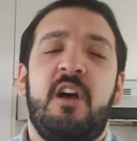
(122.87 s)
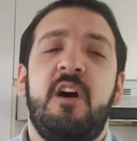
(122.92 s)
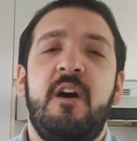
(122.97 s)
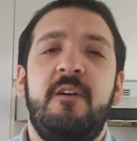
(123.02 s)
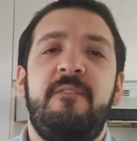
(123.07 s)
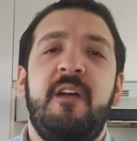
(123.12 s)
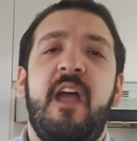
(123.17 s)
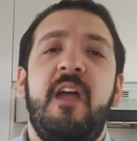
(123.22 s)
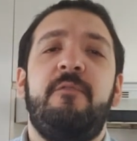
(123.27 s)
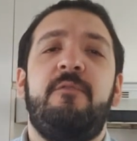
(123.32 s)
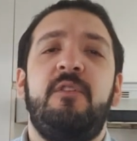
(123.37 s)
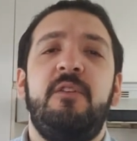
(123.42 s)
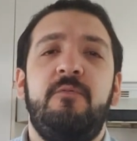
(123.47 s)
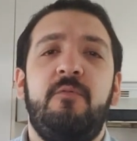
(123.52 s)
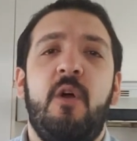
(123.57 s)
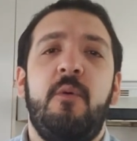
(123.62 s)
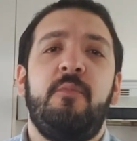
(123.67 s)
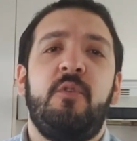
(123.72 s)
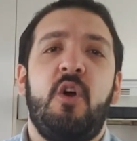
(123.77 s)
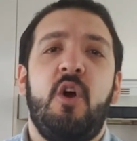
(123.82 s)
start of
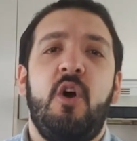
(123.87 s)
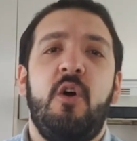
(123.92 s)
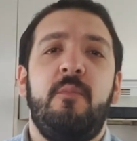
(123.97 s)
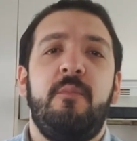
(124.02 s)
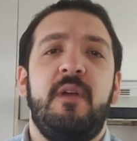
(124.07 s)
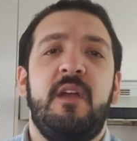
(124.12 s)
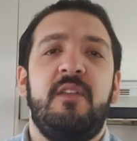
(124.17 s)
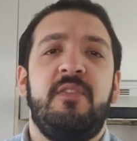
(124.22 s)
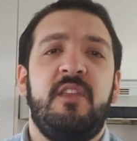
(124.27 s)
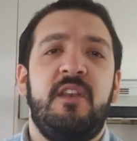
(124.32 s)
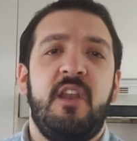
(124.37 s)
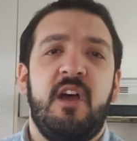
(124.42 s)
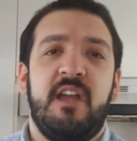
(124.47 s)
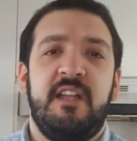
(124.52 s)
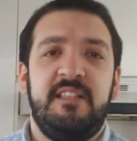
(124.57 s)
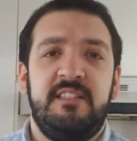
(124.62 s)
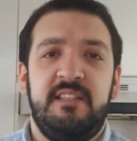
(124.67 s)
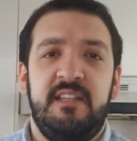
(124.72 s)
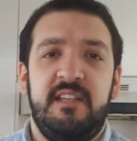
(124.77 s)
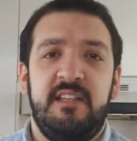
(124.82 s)
every rom-com in the
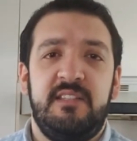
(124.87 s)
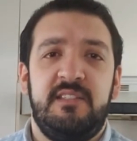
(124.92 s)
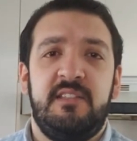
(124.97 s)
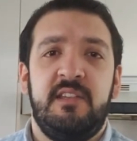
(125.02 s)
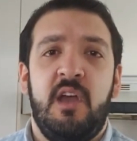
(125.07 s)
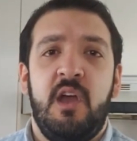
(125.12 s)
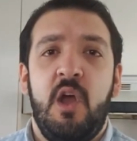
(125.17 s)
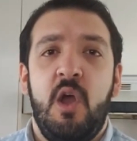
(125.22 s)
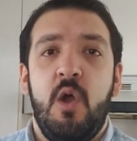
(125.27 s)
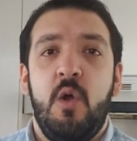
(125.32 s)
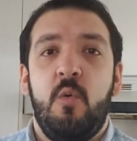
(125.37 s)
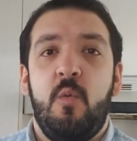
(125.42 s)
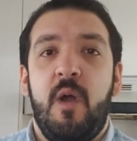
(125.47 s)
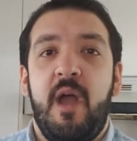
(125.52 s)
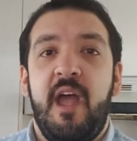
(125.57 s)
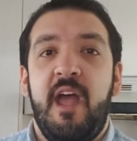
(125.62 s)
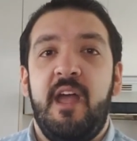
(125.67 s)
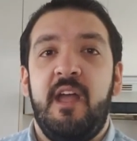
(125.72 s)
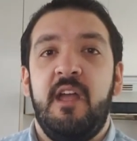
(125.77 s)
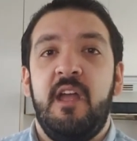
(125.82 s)
90s,
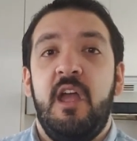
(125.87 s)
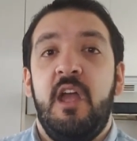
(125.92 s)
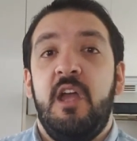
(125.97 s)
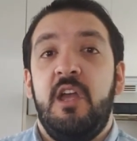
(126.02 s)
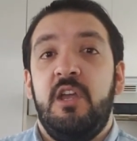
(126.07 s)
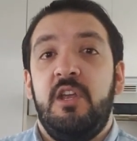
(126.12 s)
where